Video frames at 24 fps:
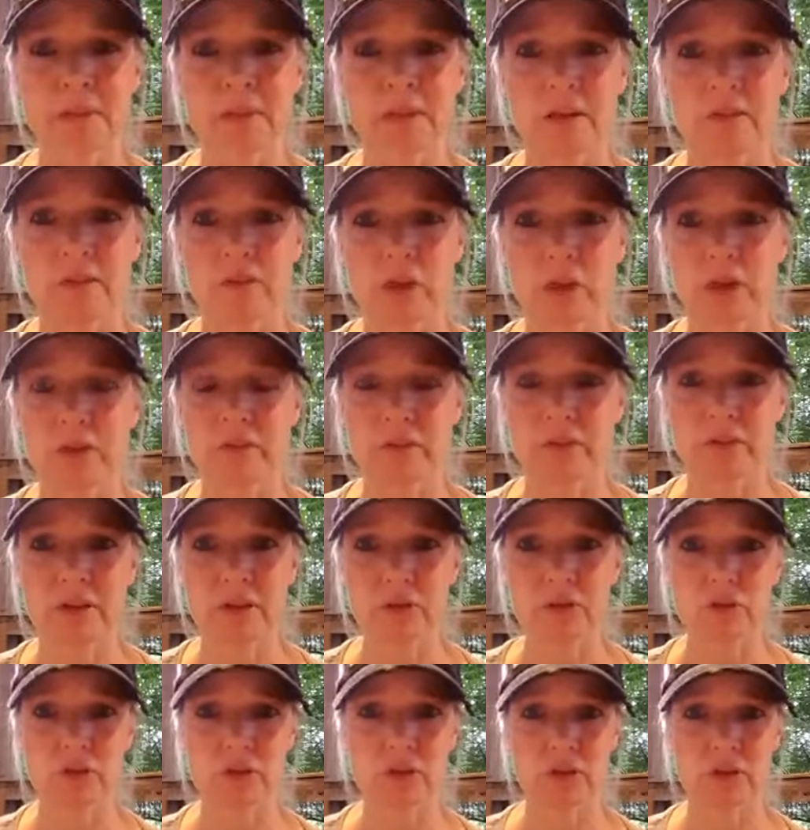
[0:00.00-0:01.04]
if you have any
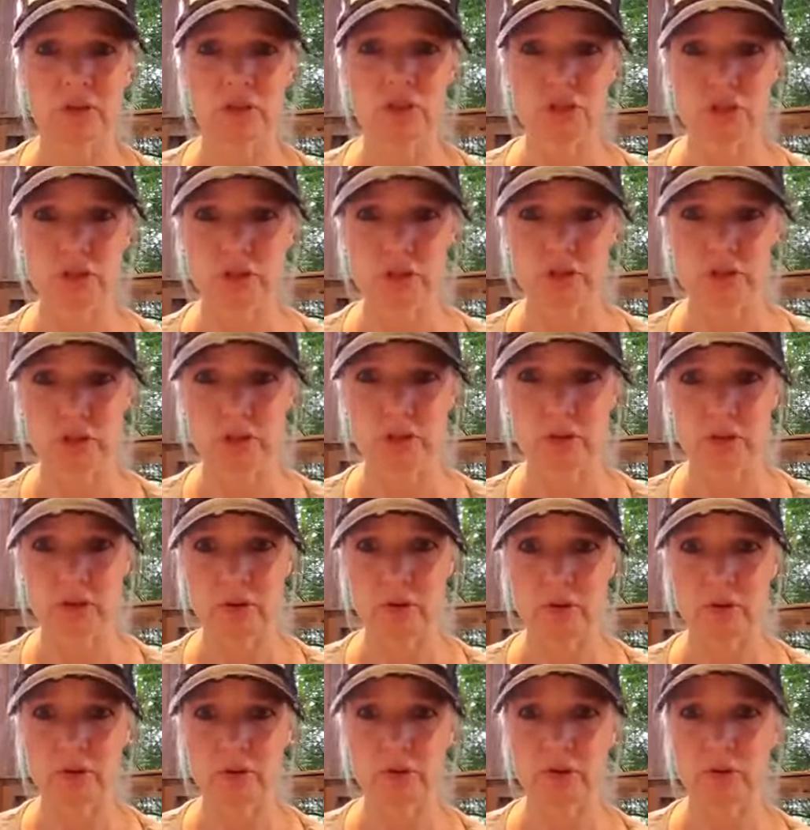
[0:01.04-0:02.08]
electrical engineers out
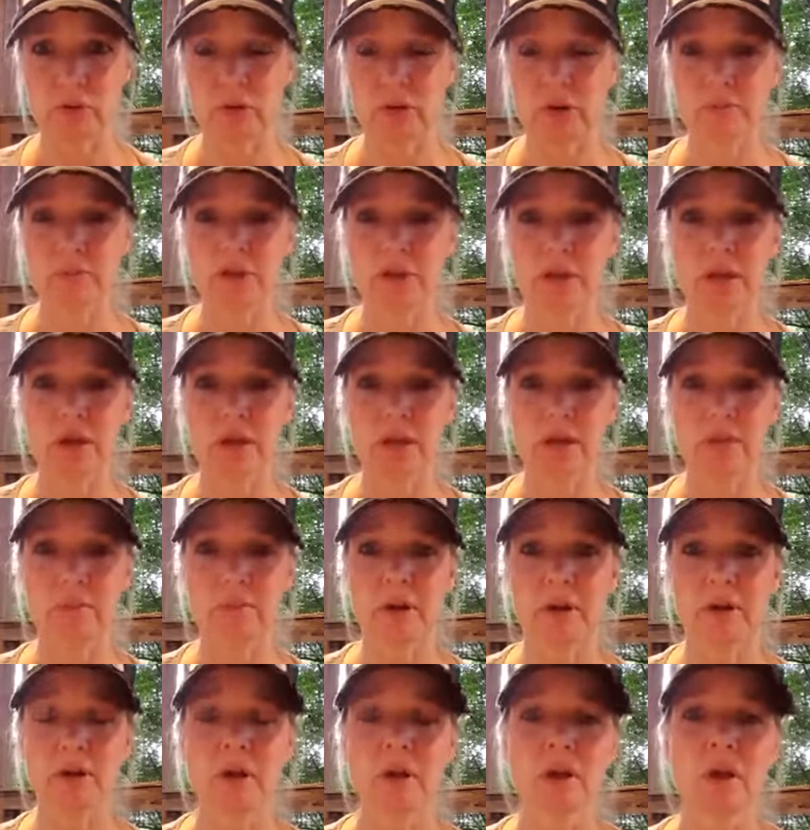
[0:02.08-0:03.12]
there, you'll know what I'm talking
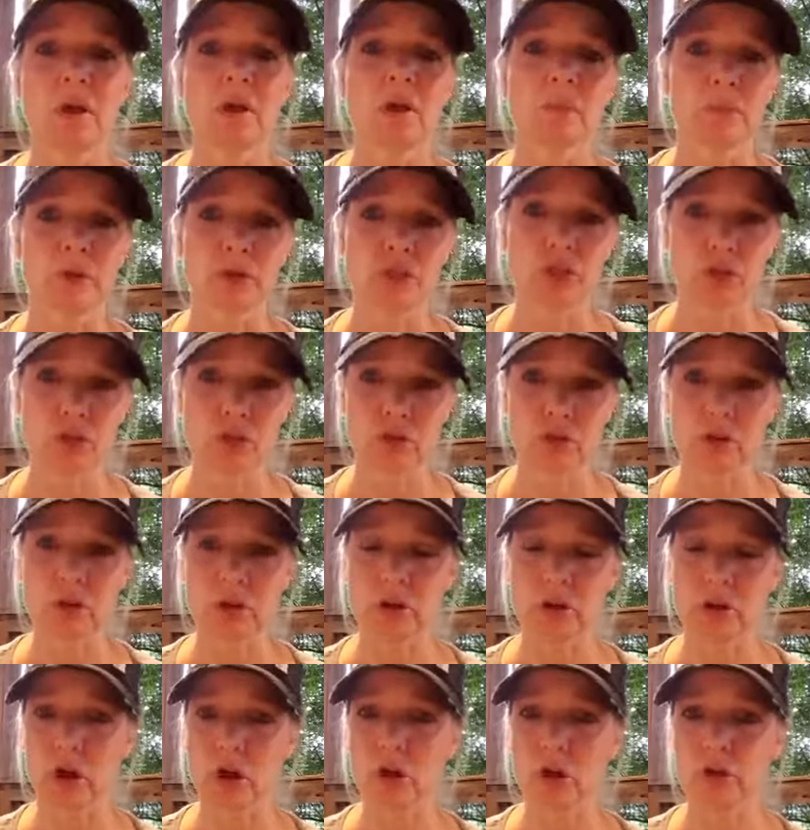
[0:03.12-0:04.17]
about. But you
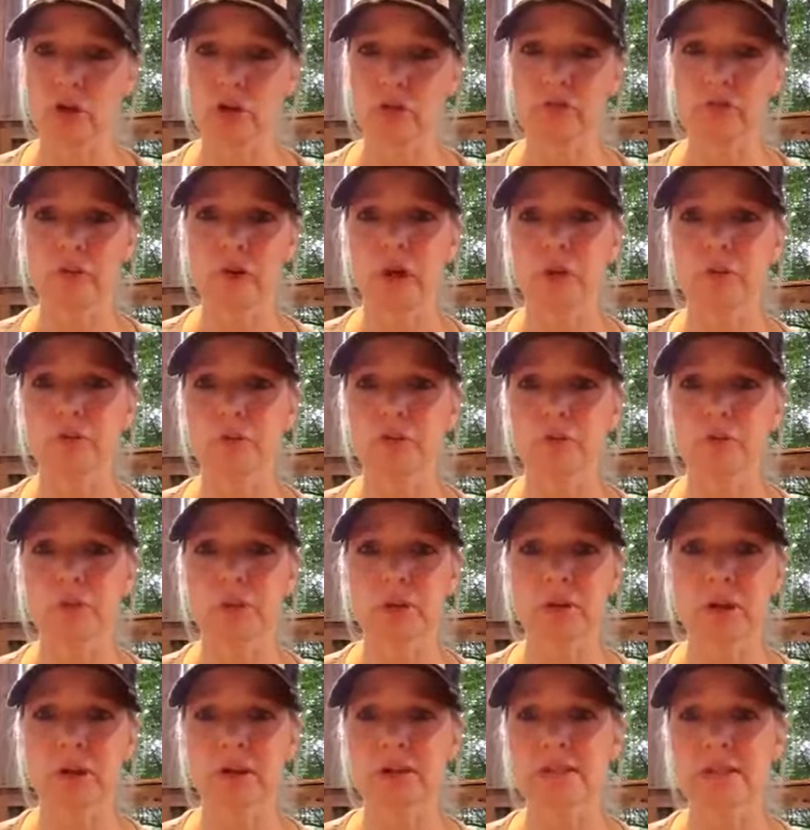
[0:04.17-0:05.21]
know, all of your
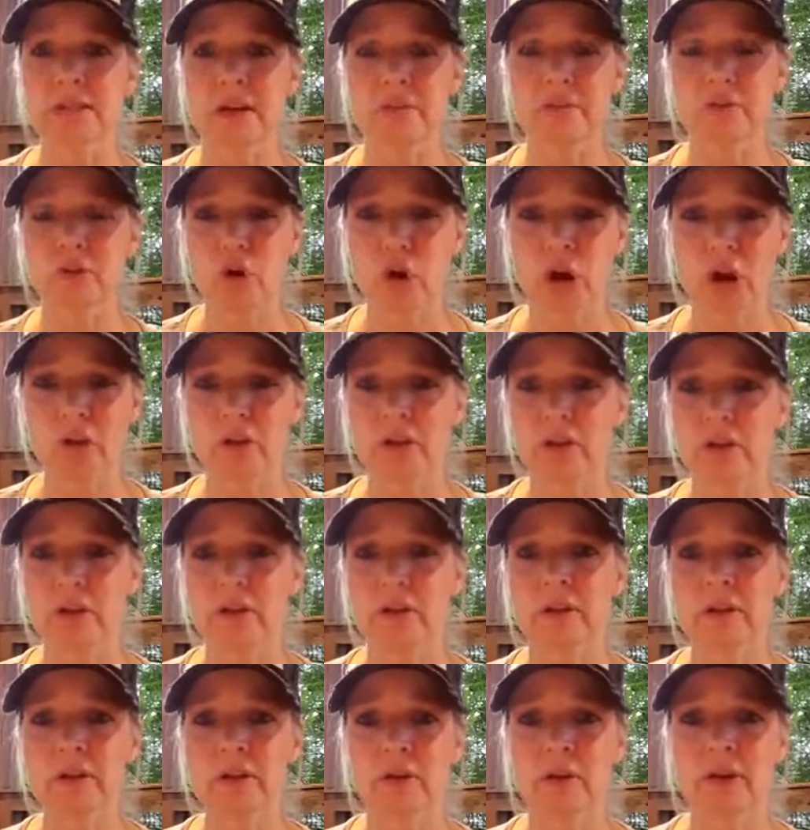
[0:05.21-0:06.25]
plugs have
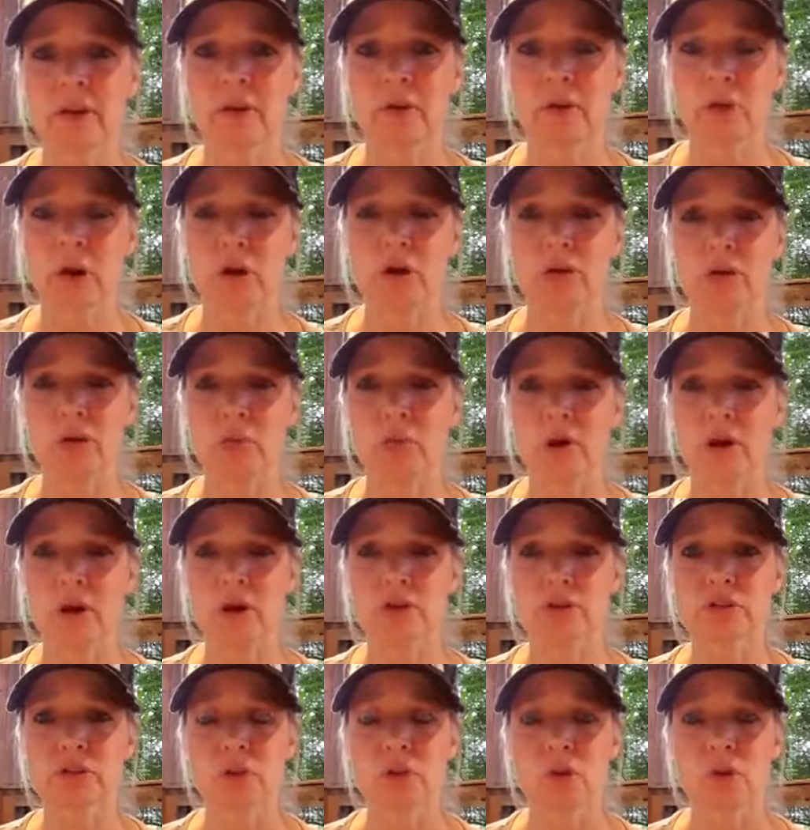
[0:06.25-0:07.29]
grounding
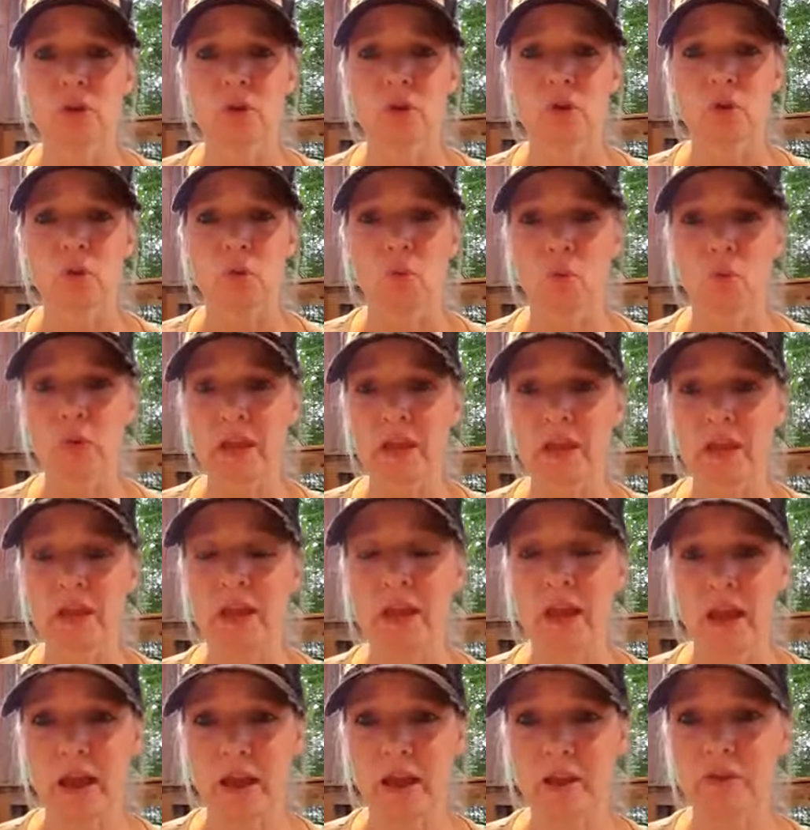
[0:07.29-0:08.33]
wires. We
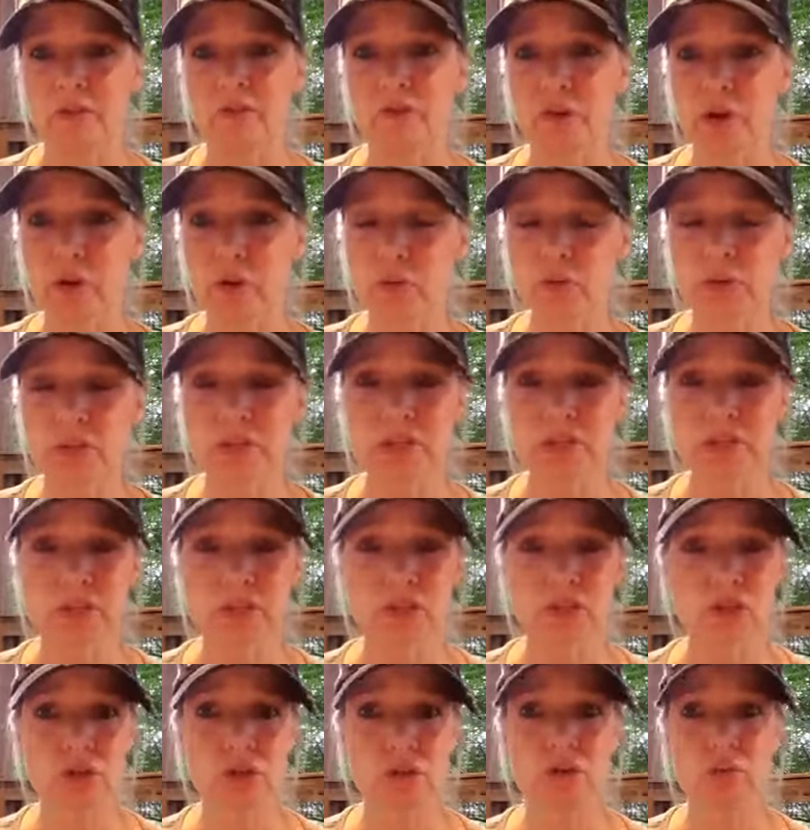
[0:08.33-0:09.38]
have frequencies
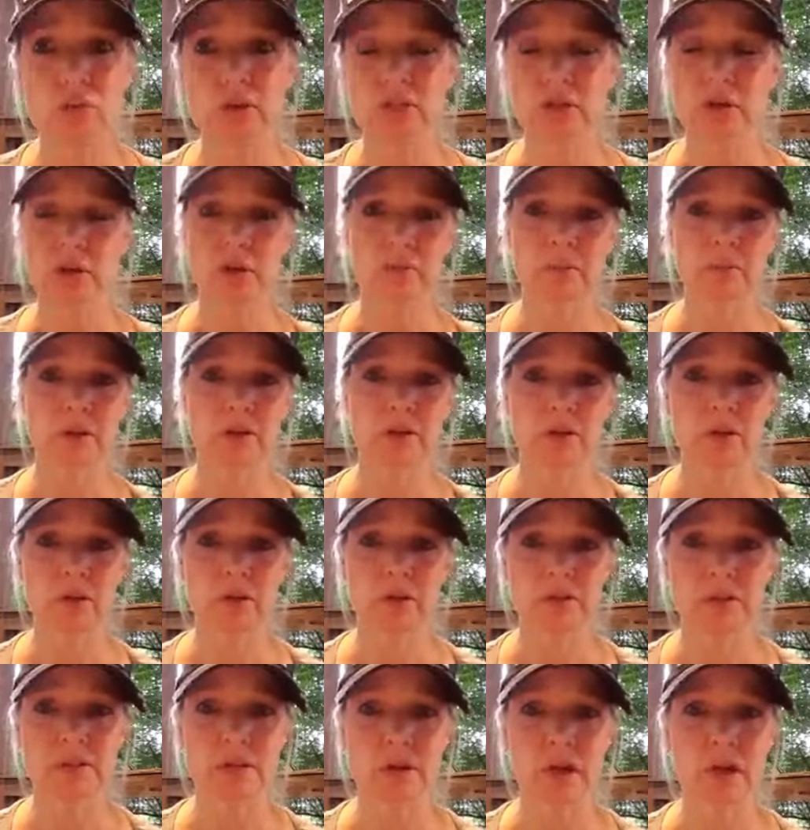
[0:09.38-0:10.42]
too. We talk about that all
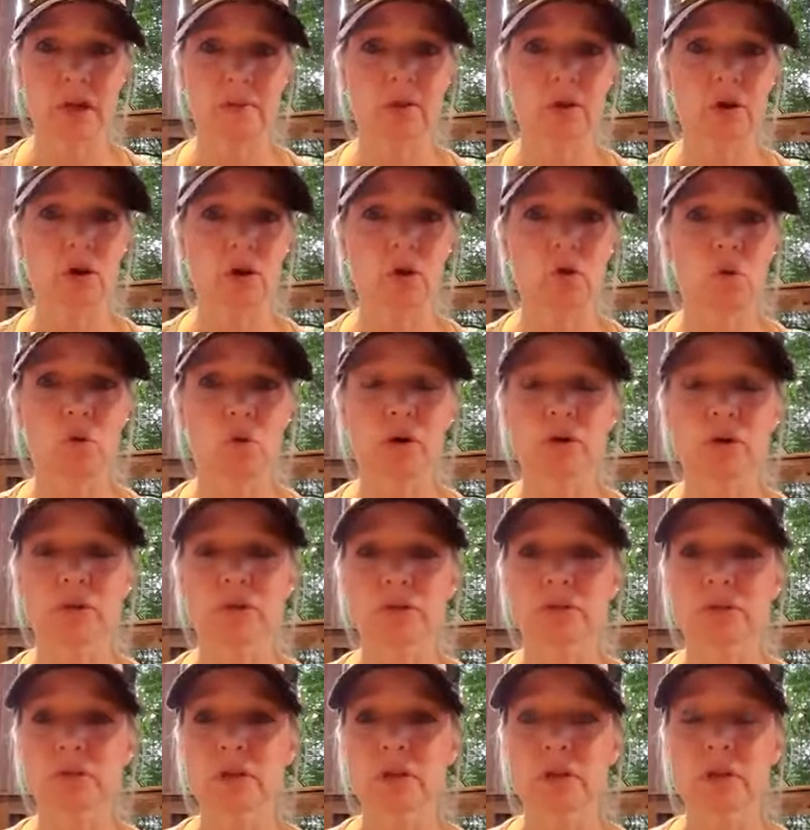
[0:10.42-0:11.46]
the time in our
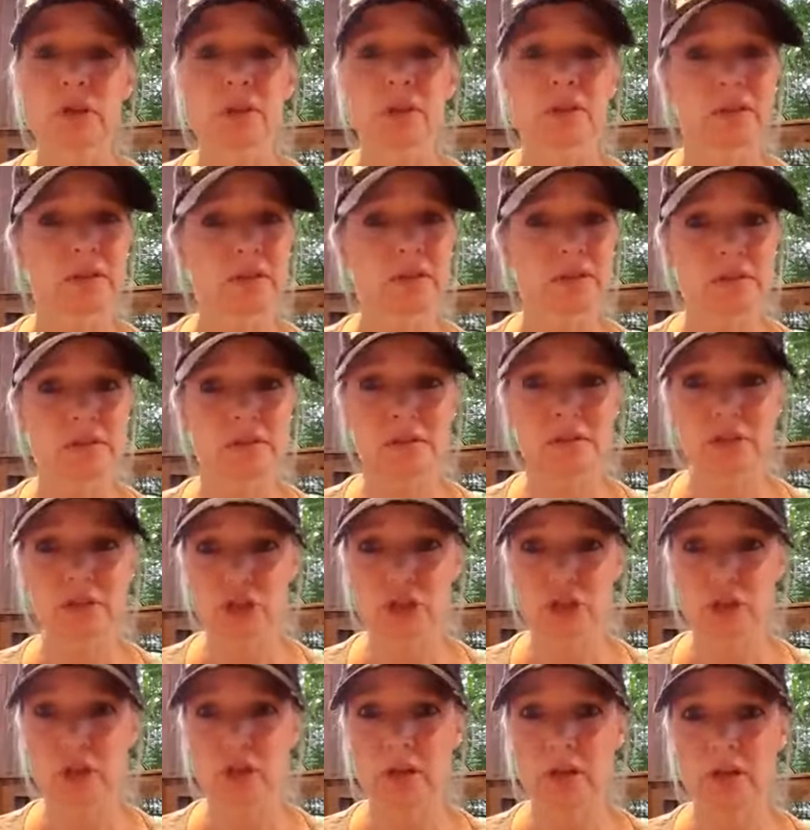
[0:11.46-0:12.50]
oils. This is
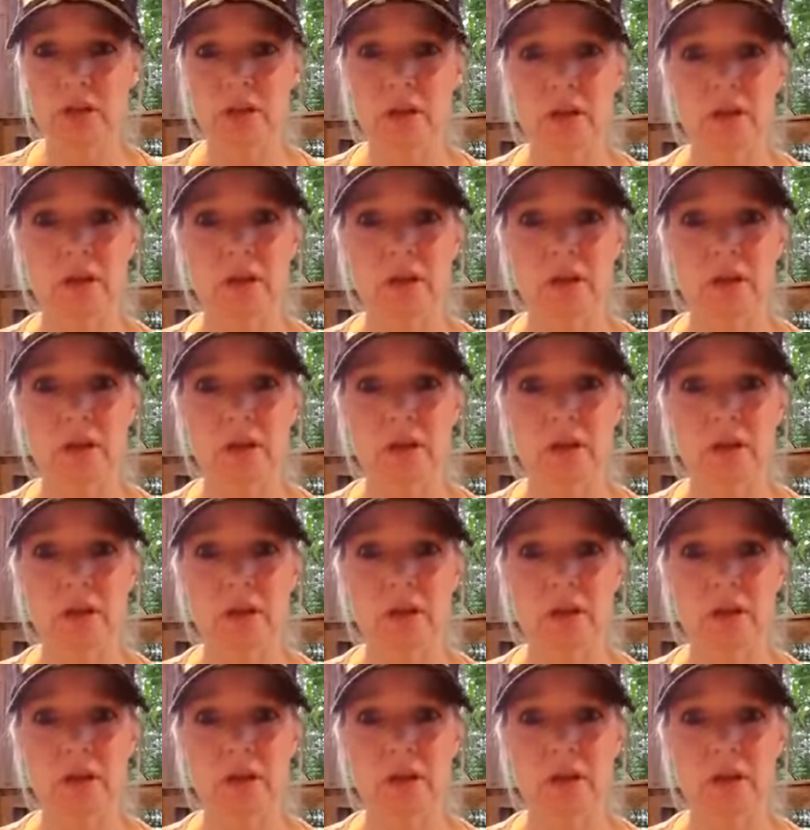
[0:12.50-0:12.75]
legit.